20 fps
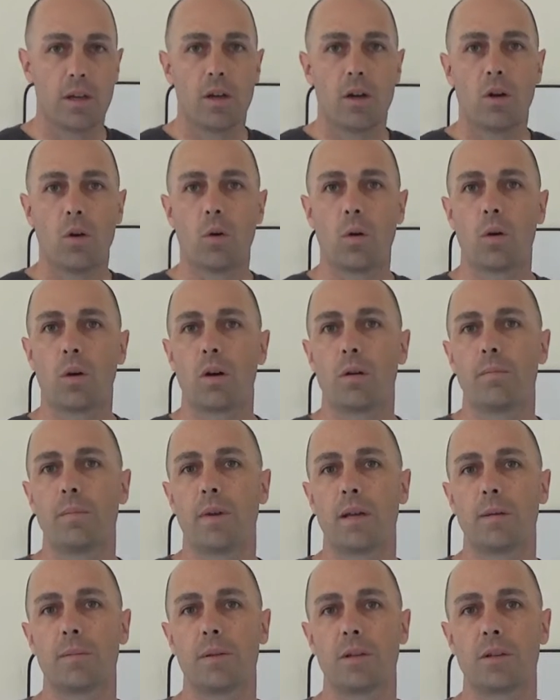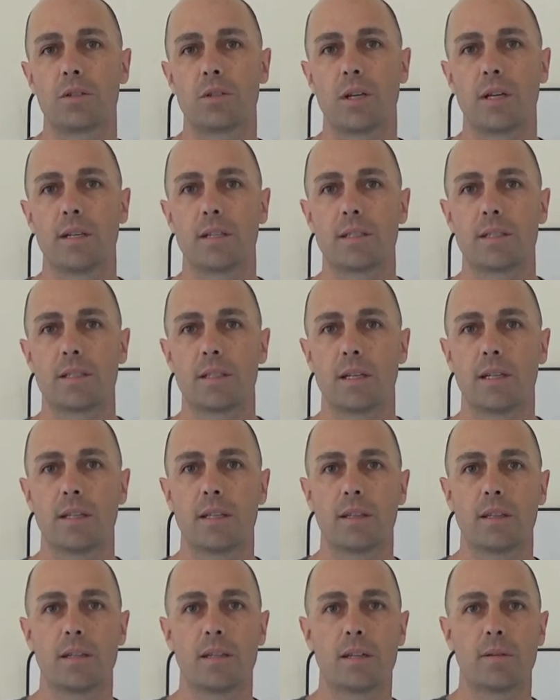Or maybe you're trying to
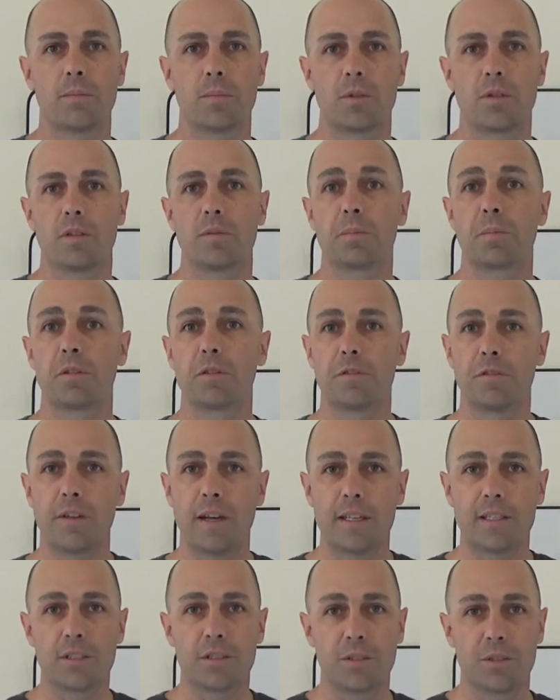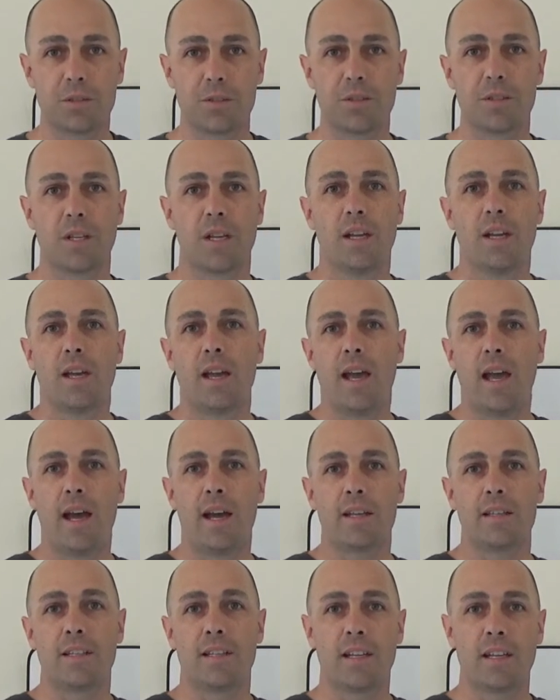study the number of professors
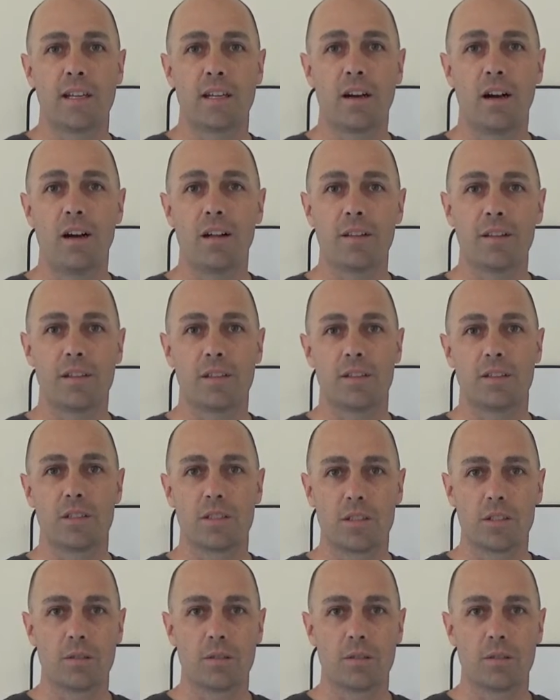at Diné College.